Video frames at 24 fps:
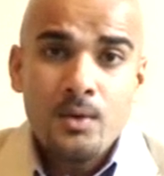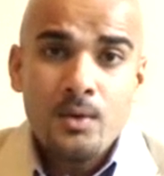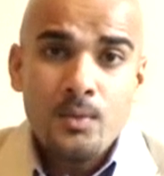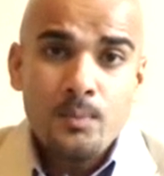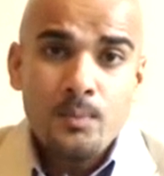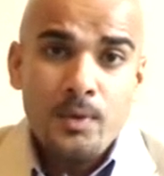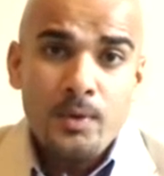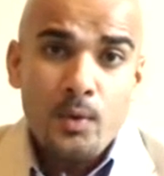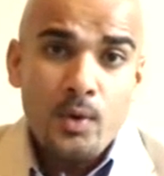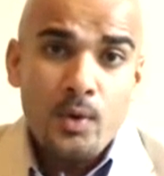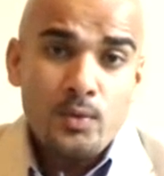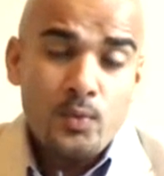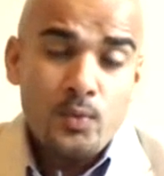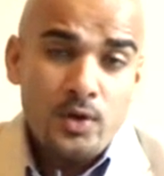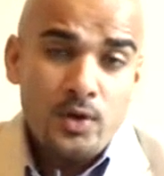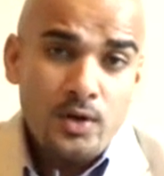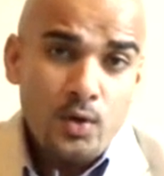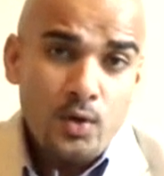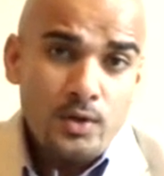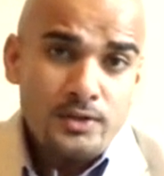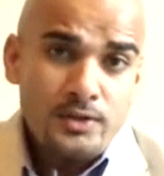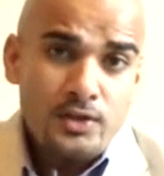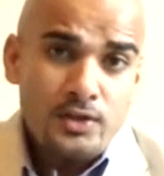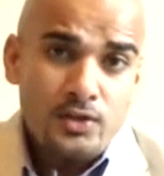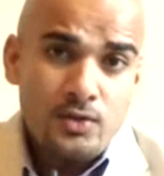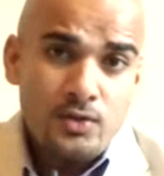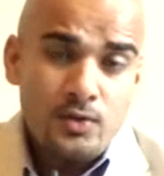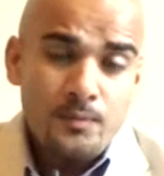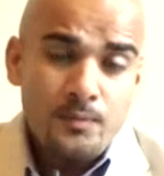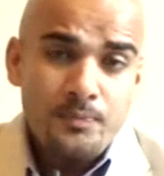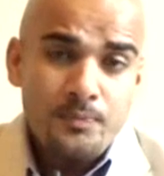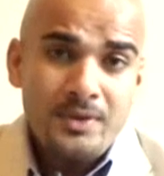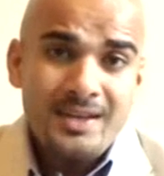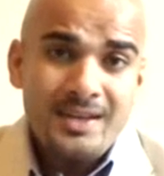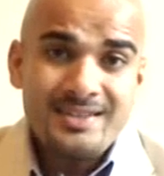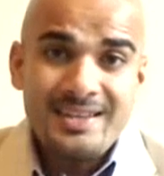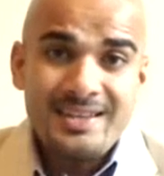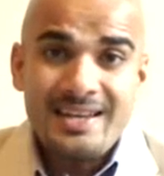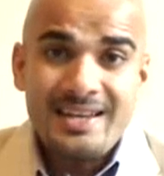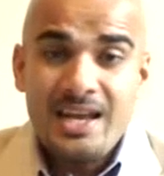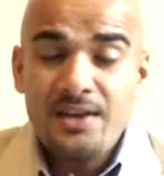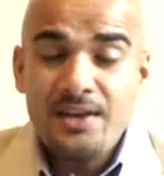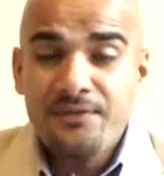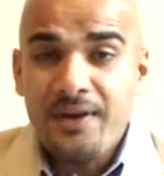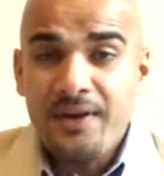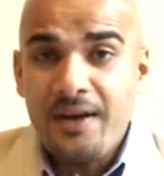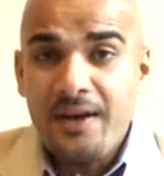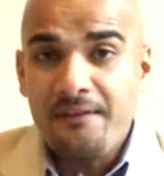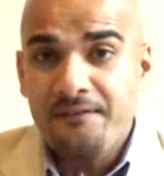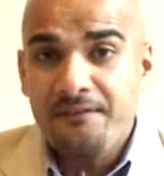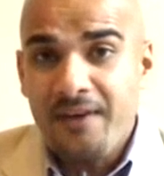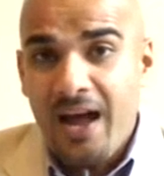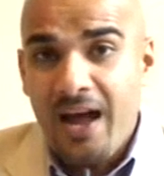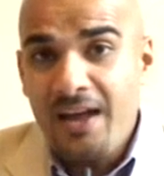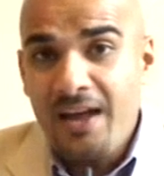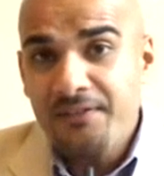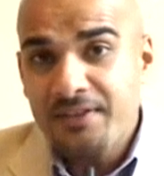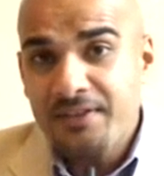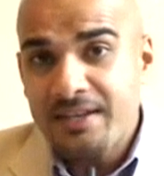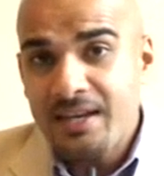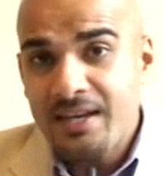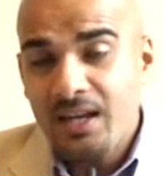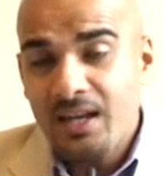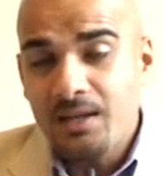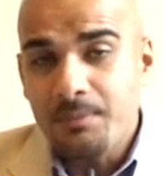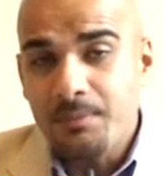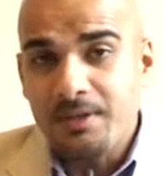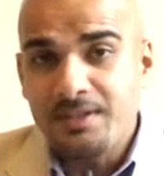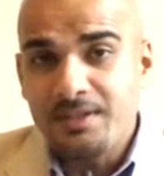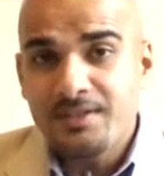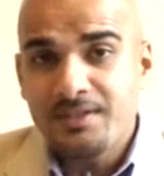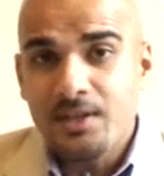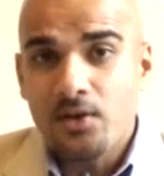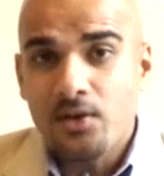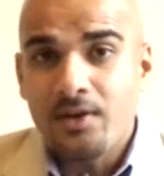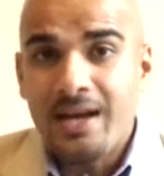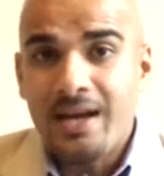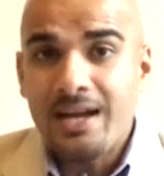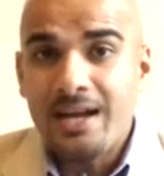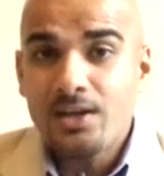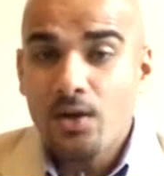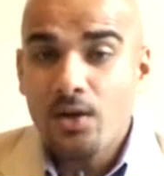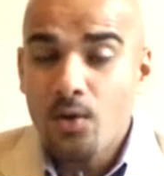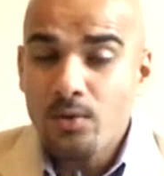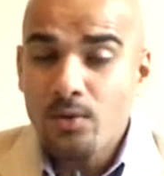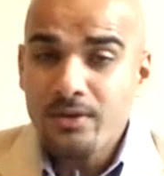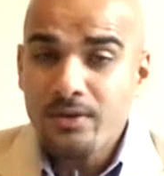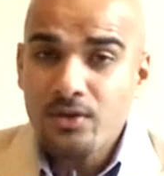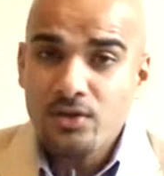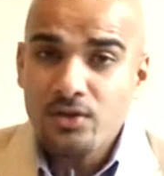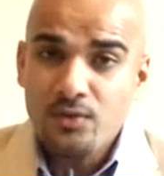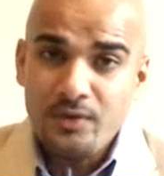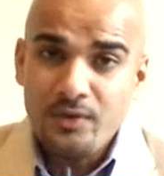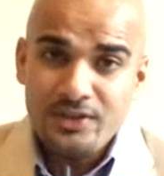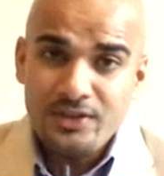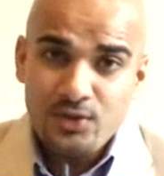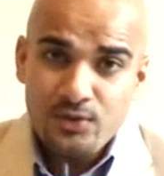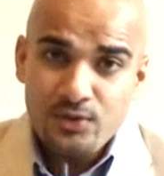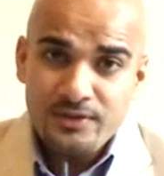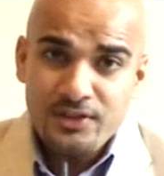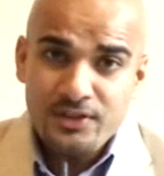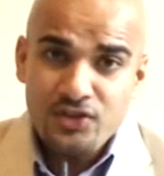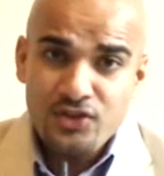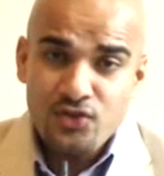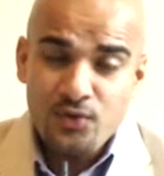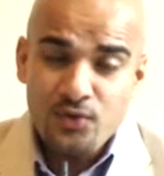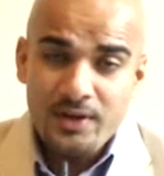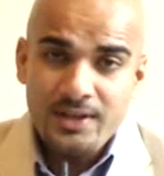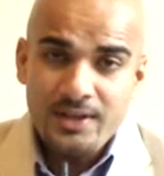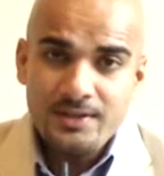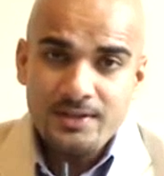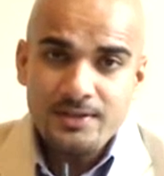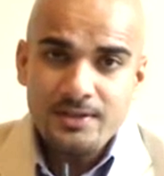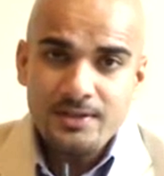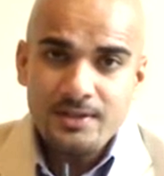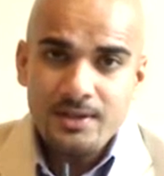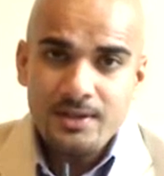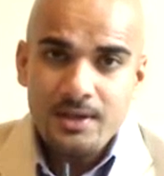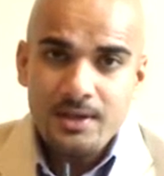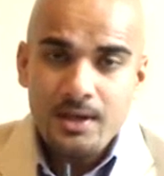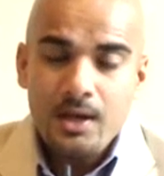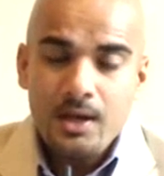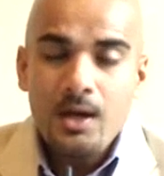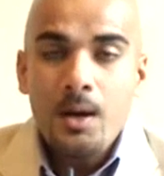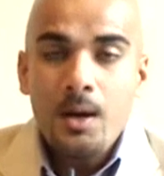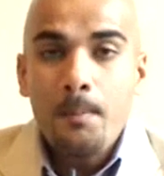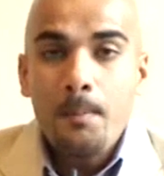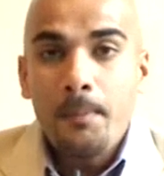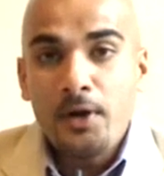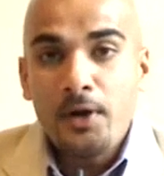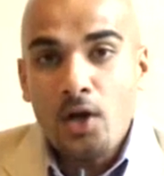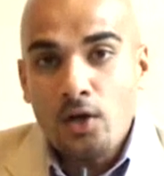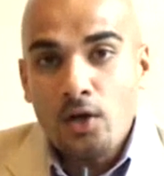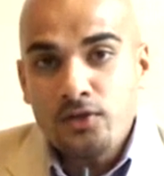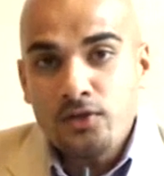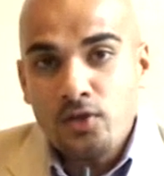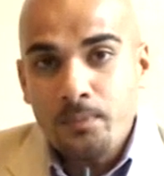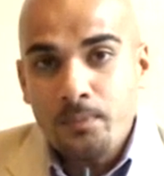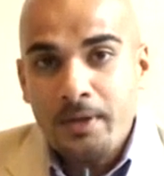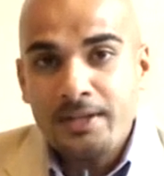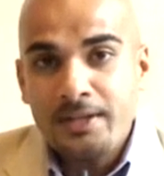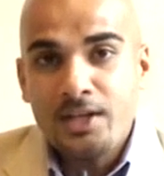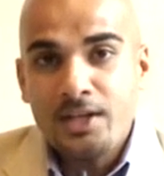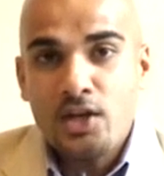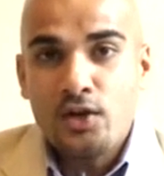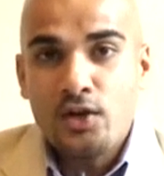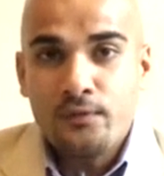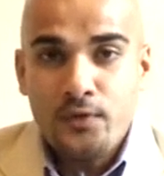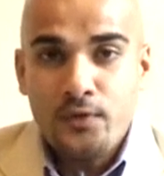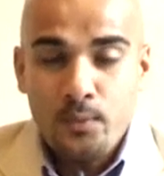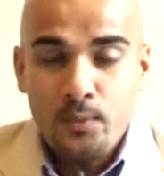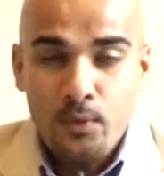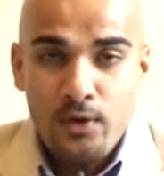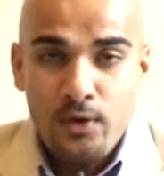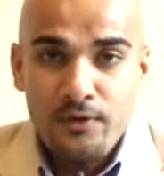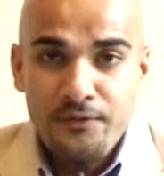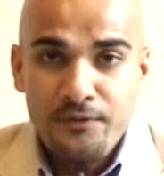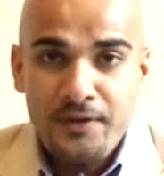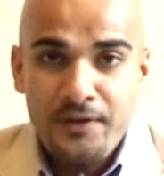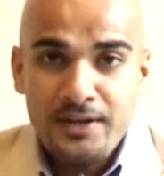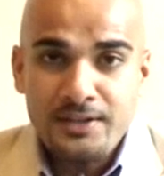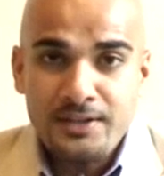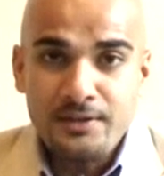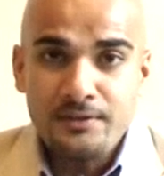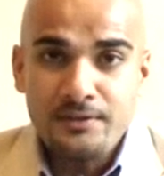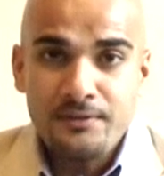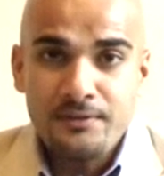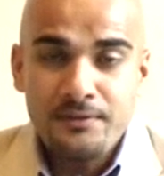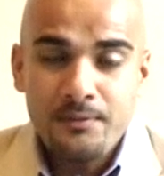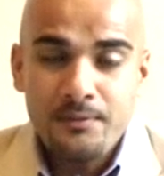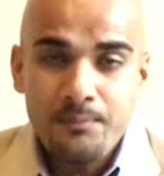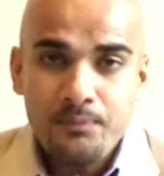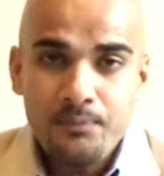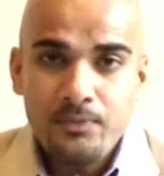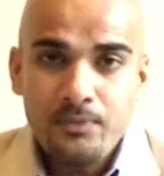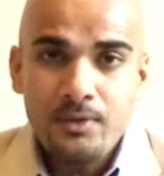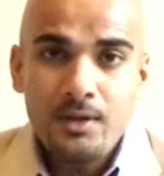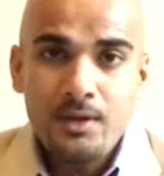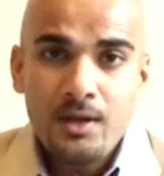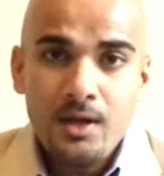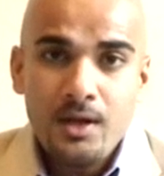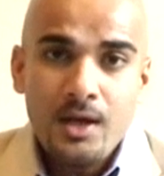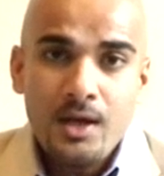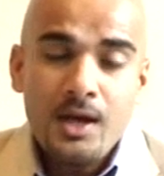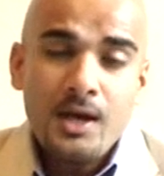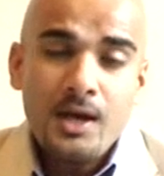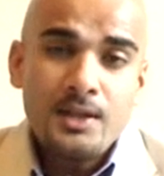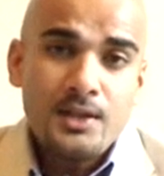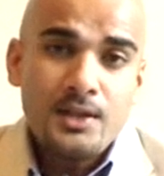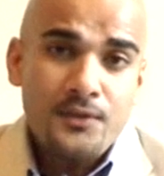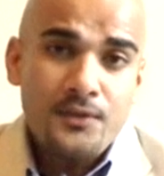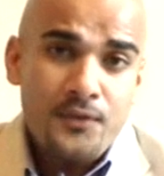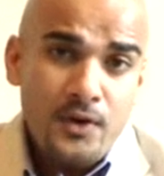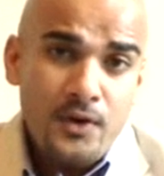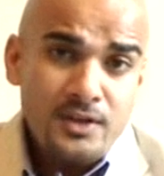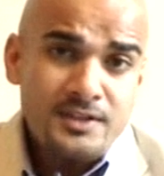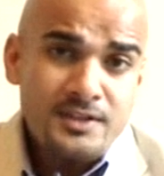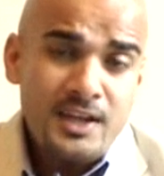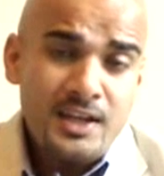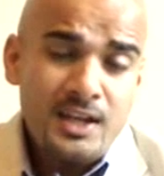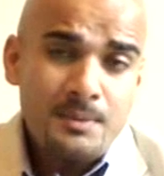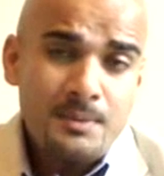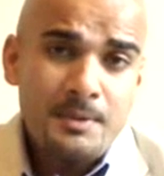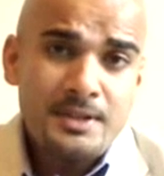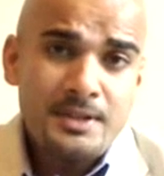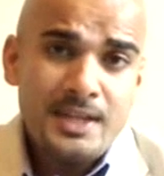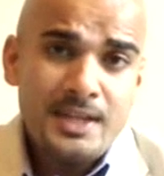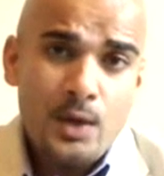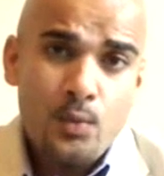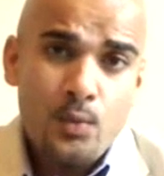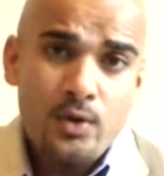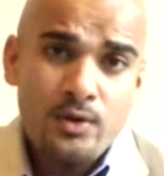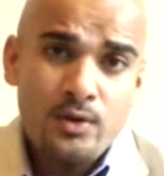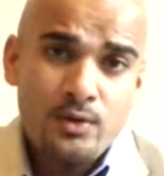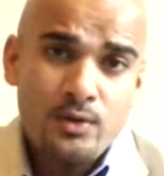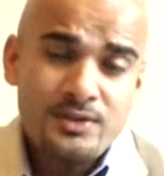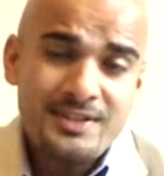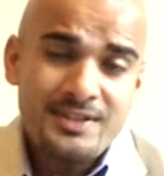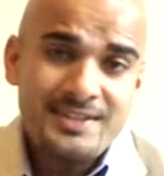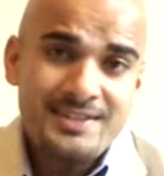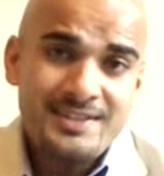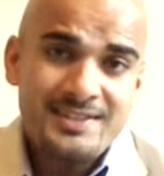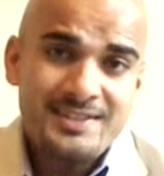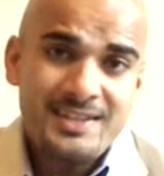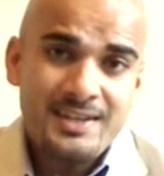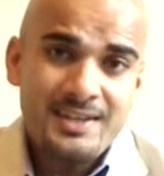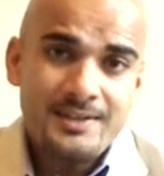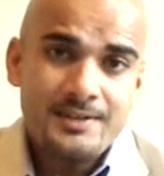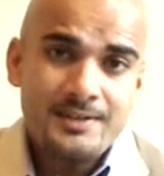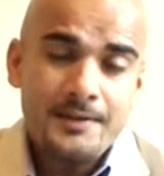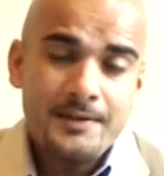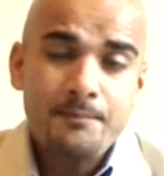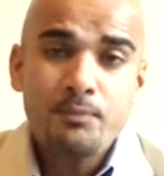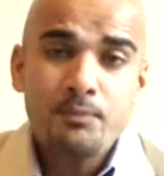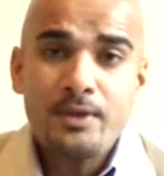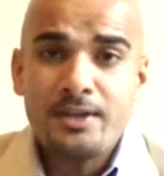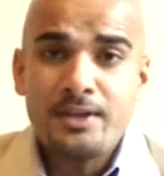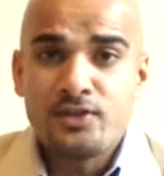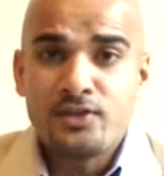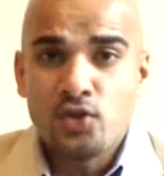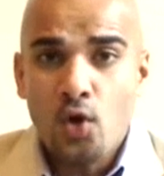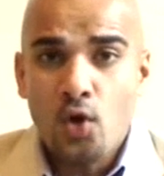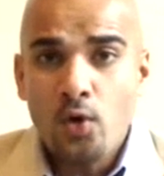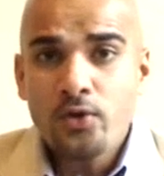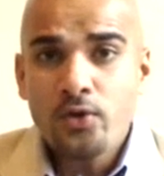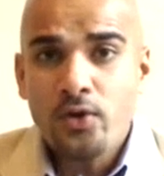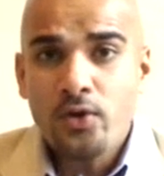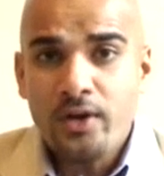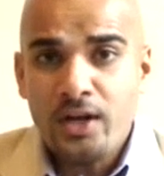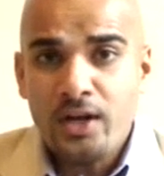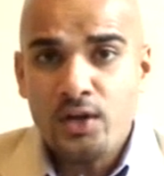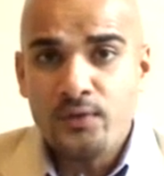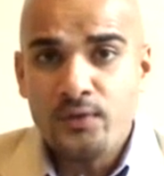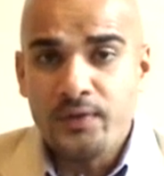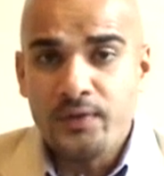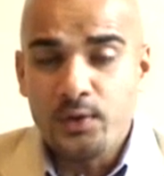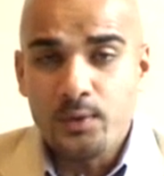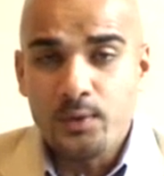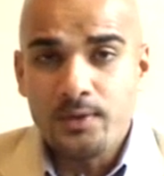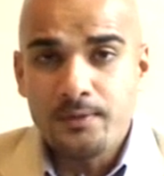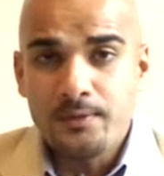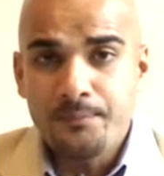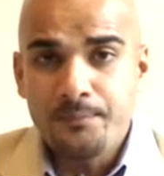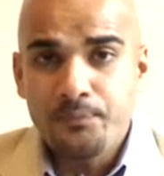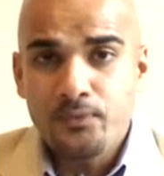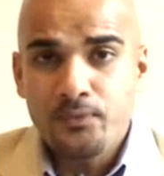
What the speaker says: But what we're going to do is identify 5 key elements that are not only going to reduce the stress, but also make the interview more effective. The first element that we're going to discuss is know your interviewer.